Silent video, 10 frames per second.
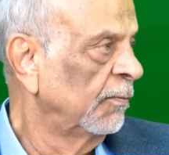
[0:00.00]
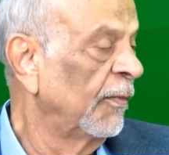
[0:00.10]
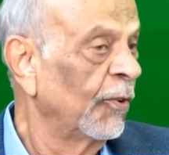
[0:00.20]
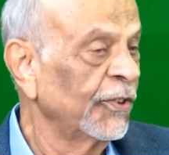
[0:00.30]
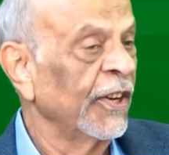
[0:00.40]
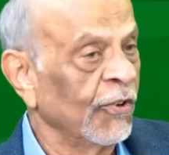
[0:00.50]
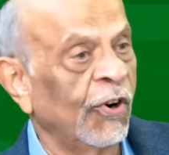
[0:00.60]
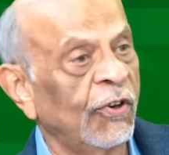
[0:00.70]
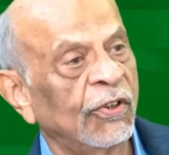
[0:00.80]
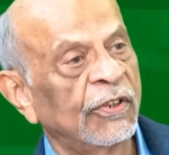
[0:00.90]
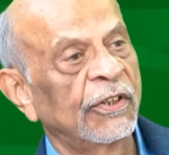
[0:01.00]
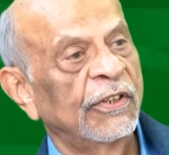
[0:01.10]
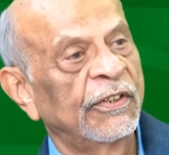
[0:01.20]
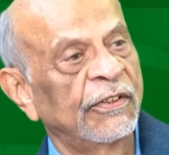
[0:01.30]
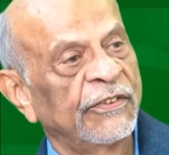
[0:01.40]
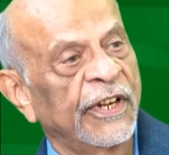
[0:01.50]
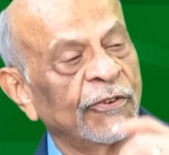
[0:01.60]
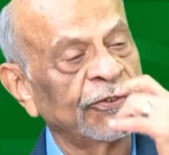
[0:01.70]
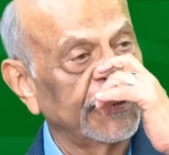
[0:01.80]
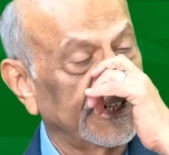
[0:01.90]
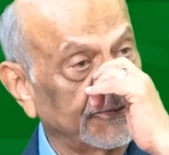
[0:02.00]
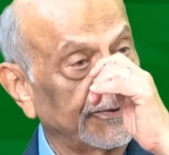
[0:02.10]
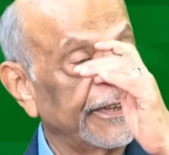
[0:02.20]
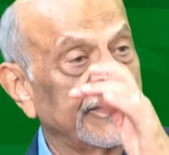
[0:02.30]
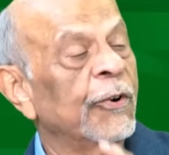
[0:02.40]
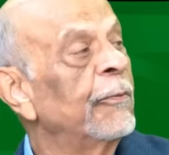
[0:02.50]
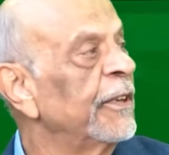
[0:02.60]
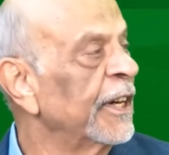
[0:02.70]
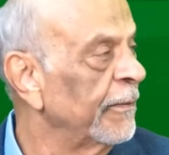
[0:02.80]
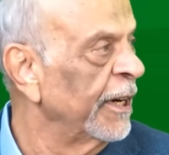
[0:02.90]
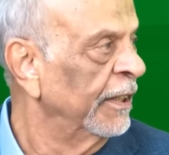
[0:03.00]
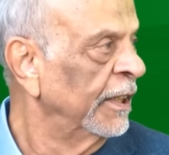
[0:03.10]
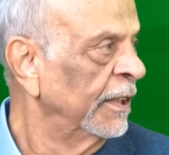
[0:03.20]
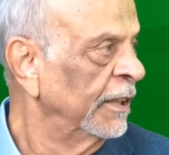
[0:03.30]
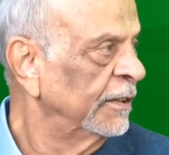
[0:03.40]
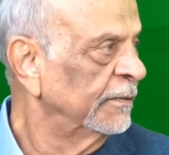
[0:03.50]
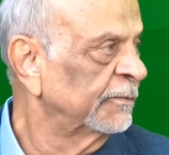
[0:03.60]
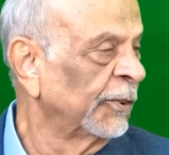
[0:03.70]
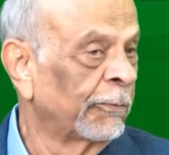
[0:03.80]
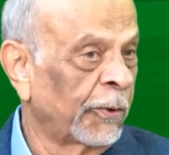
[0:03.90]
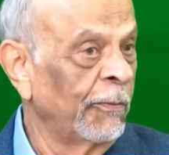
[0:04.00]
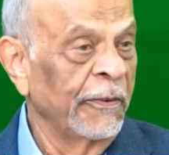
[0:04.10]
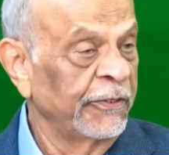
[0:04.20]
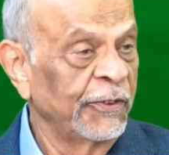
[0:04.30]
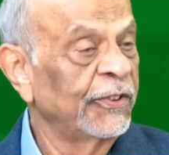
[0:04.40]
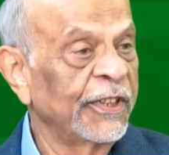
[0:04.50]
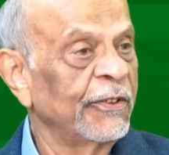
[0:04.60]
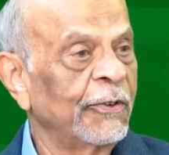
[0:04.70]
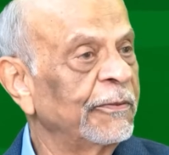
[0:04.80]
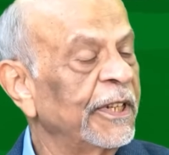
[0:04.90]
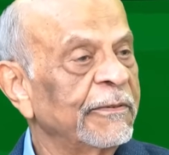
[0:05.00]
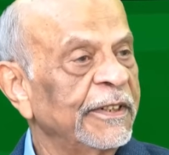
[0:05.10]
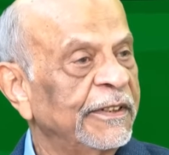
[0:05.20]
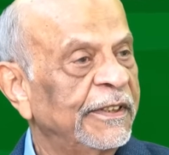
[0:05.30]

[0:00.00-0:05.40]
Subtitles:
But what I know, they are not in Khartoum, they are in Durban. So the problem is not there in Durban.